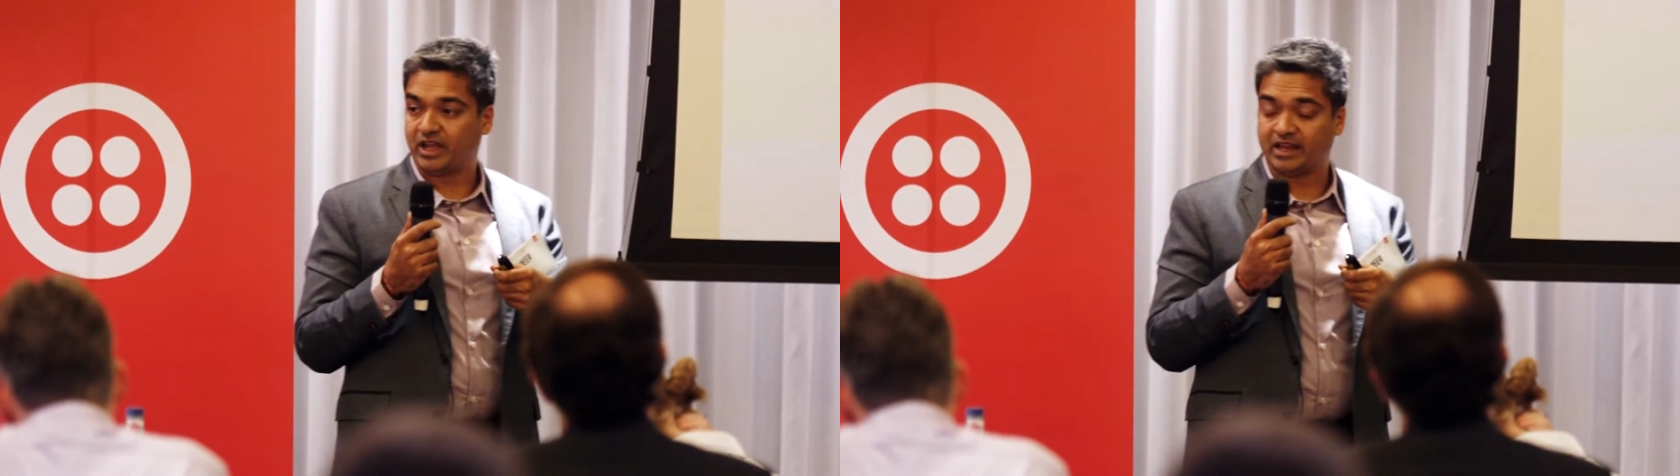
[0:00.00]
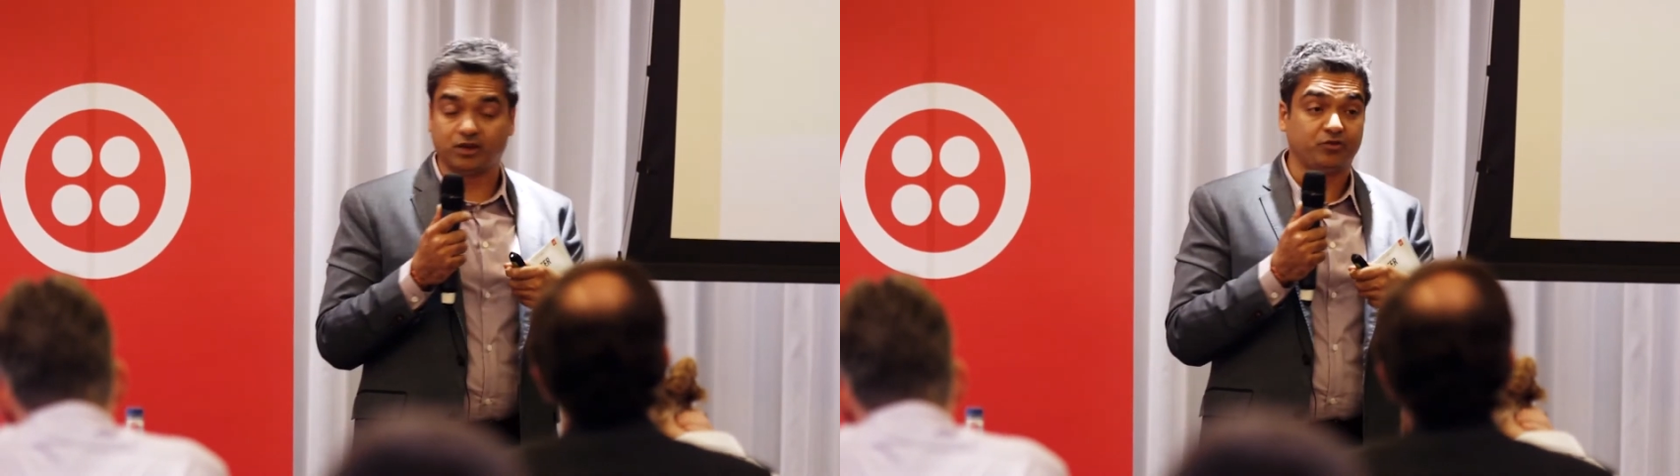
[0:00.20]

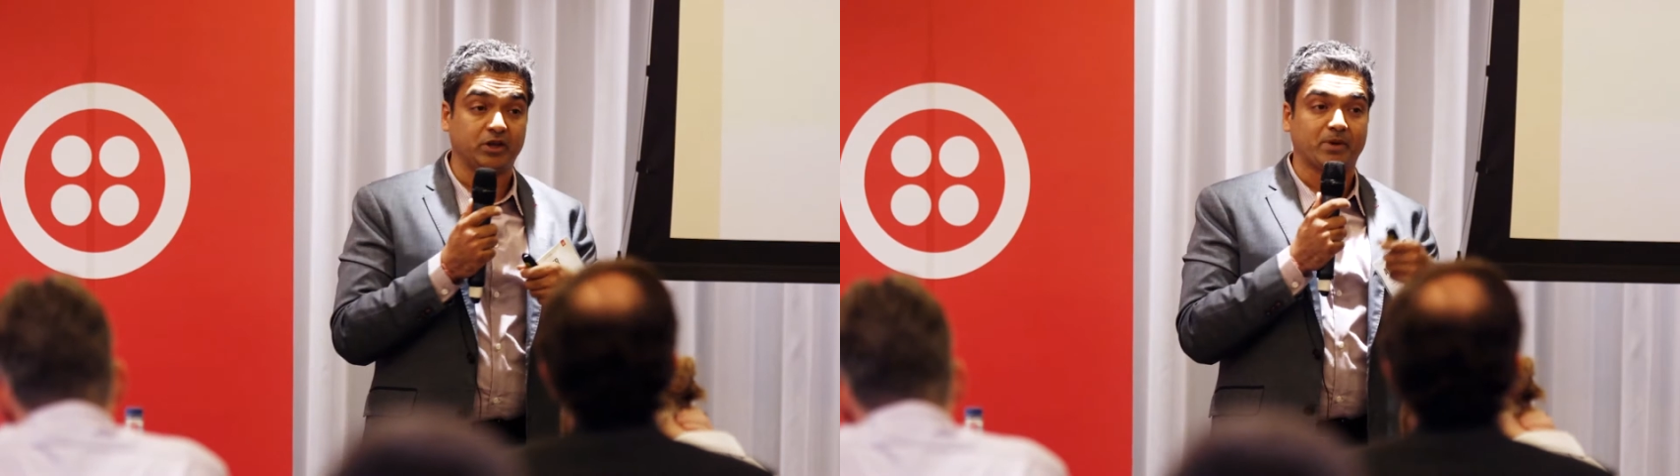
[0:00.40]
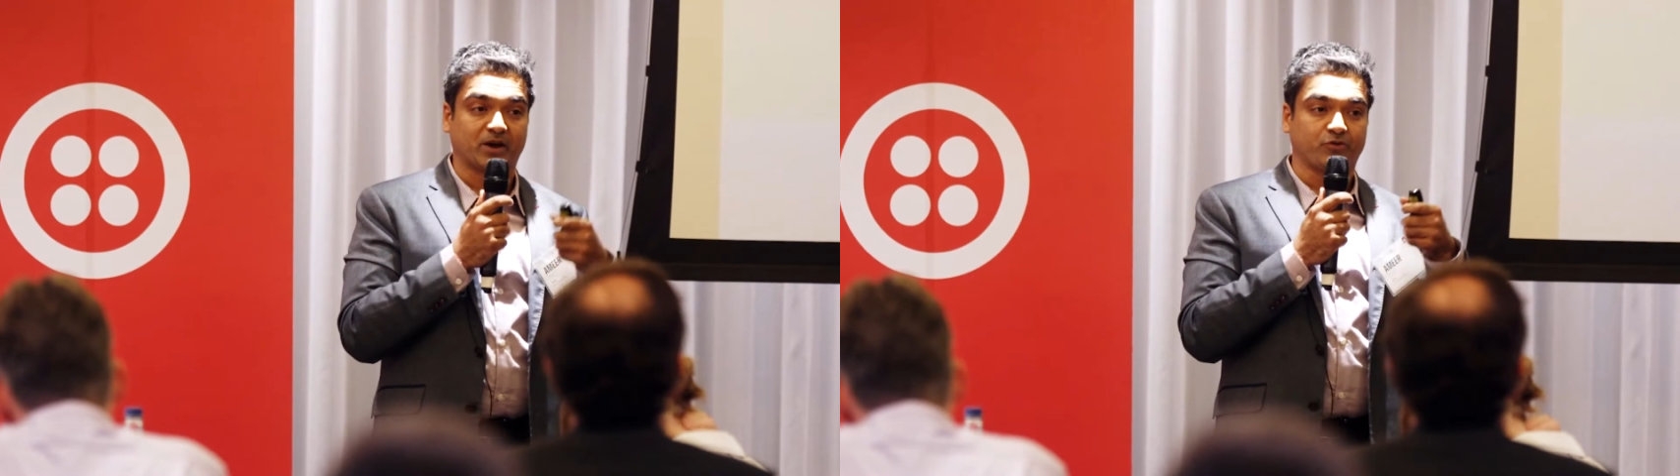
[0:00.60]
getting
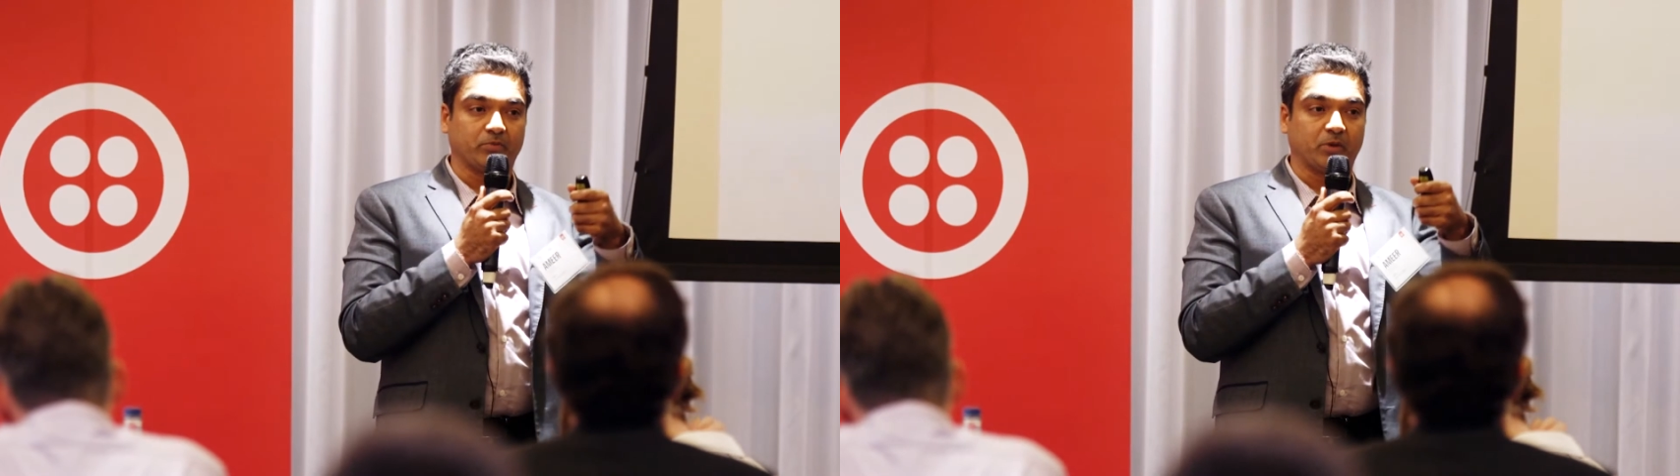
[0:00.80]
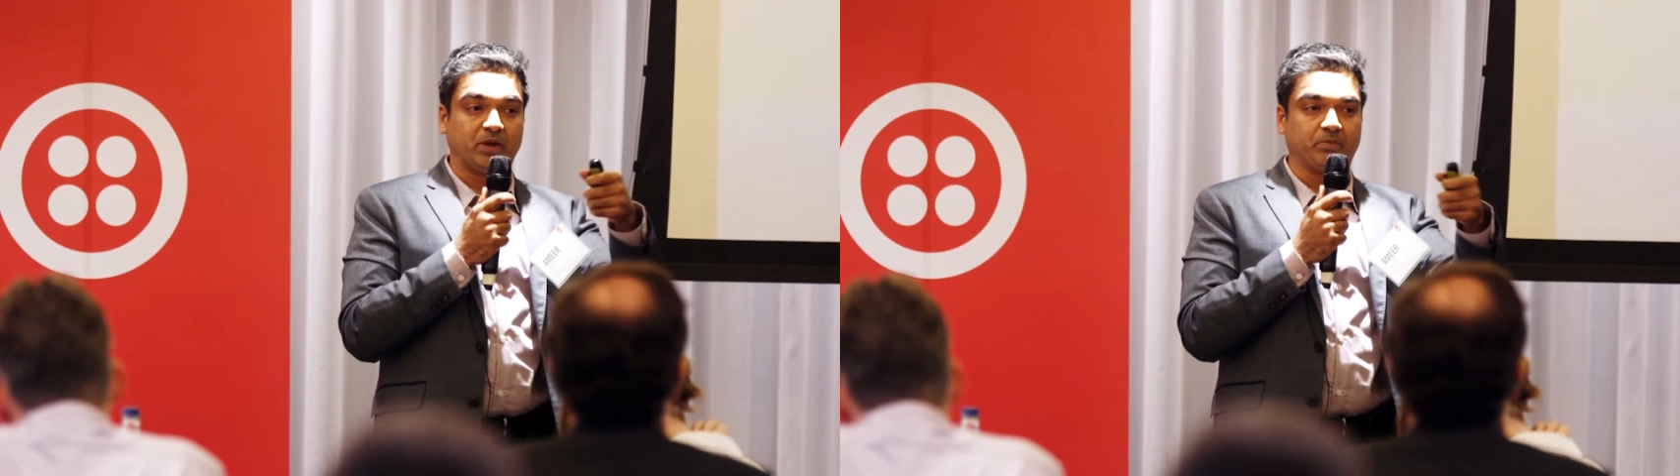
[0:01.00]
feedback from
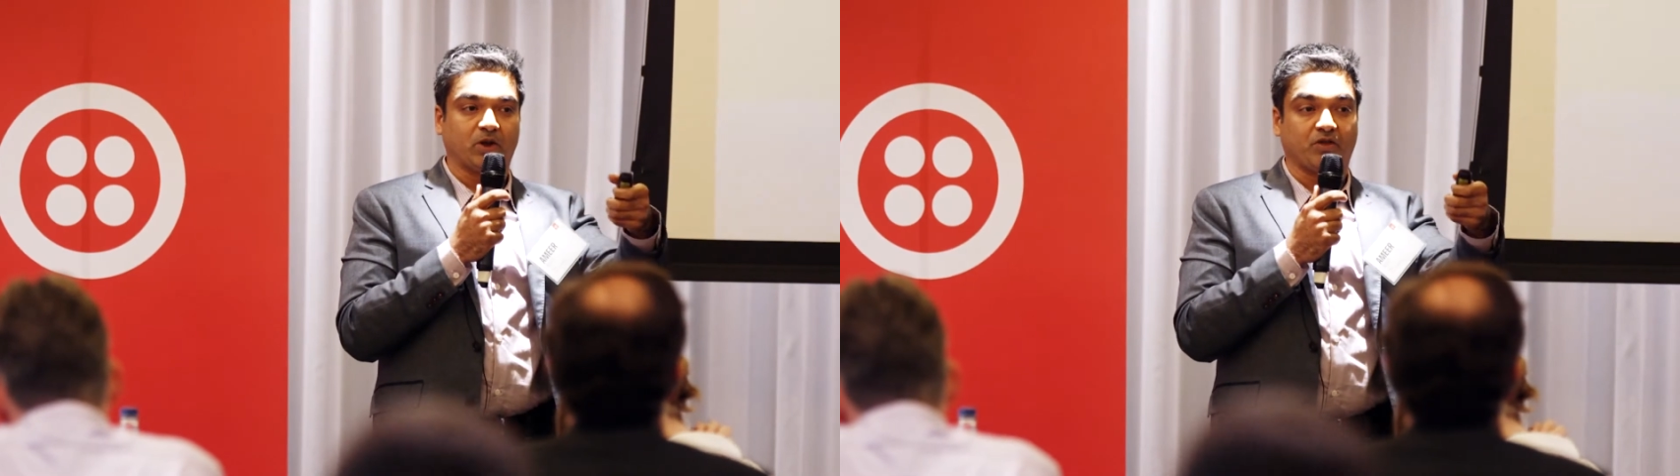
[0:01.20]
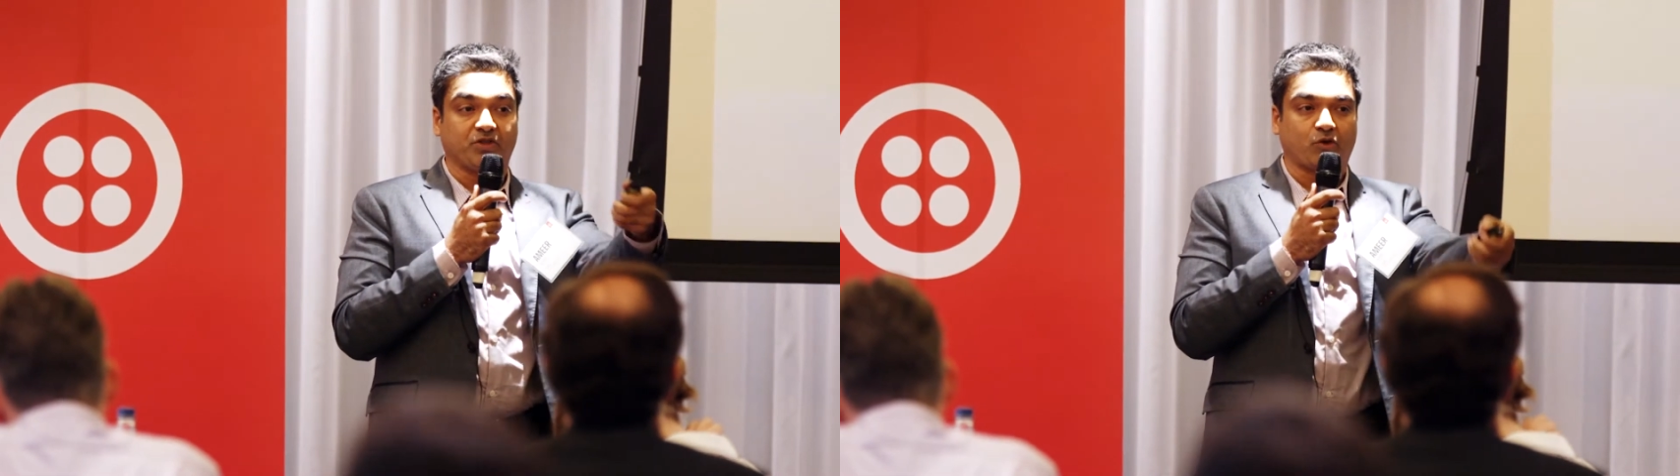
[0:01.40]
the people
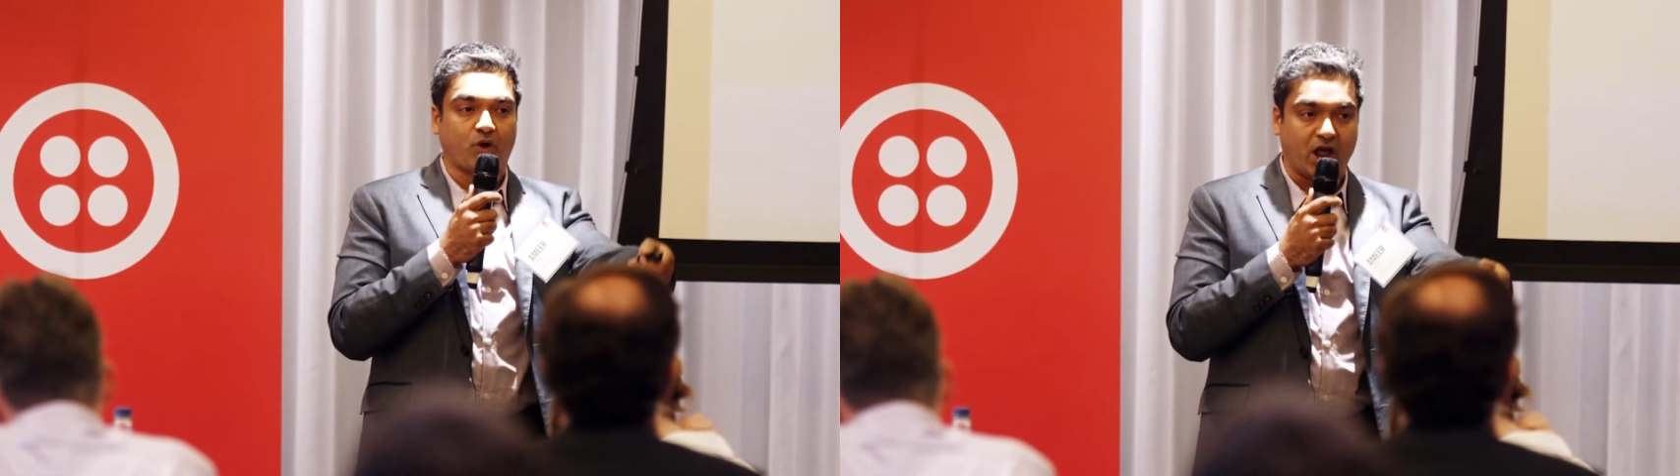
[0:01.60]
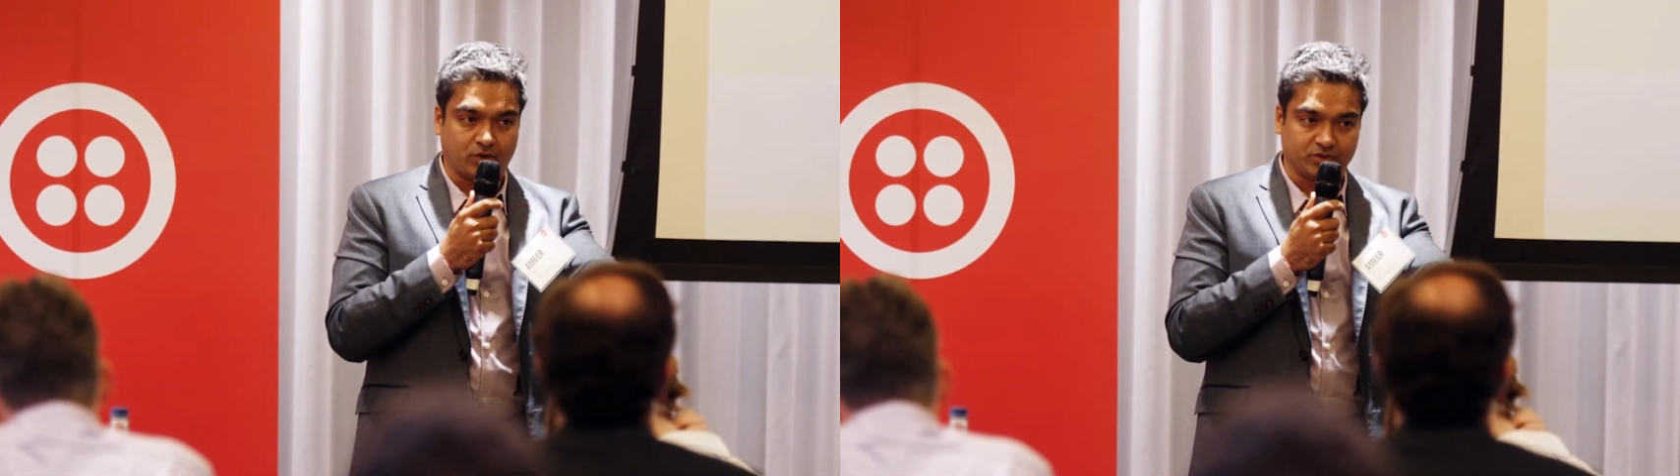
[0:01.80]
on the
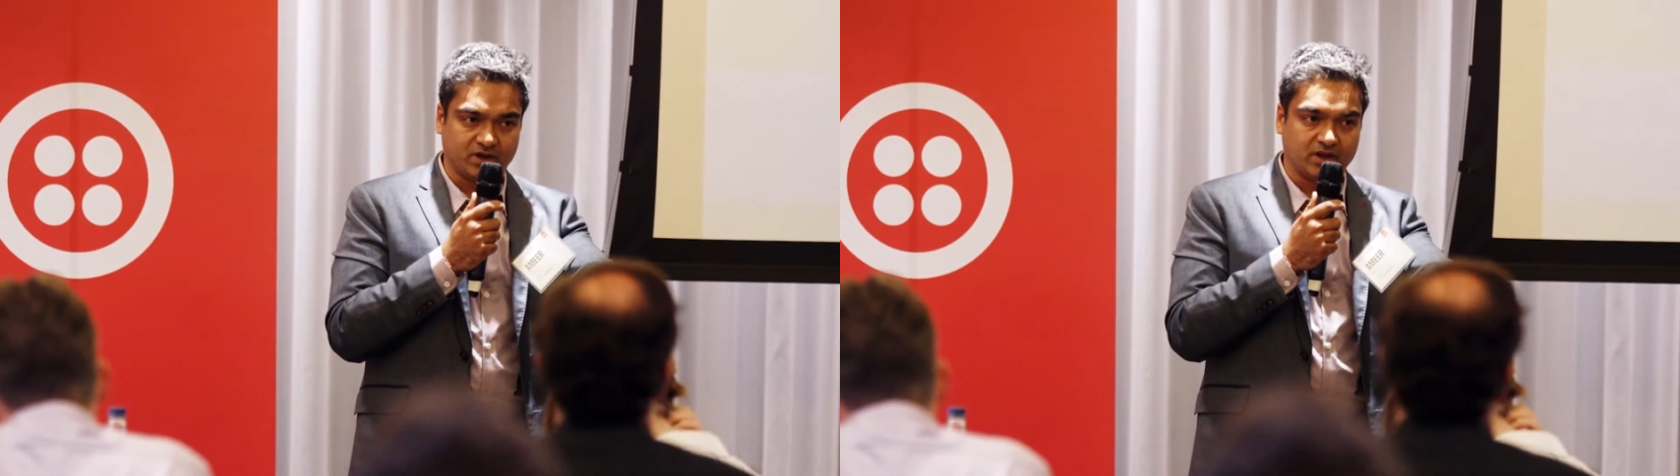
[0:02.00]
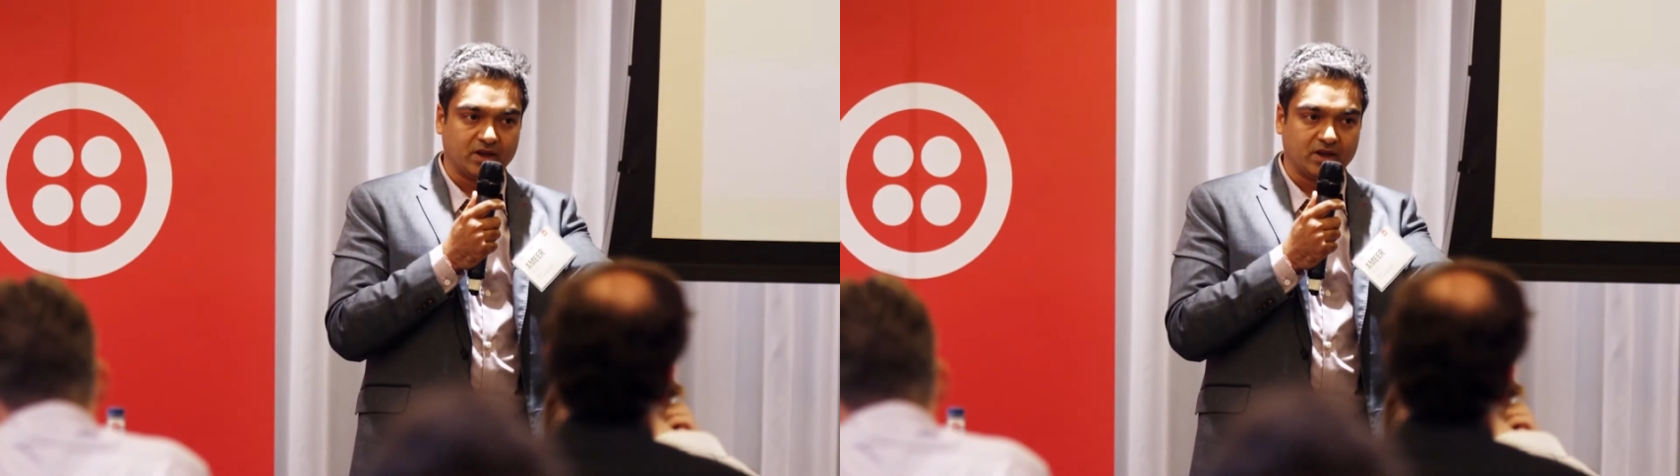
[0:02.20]
ground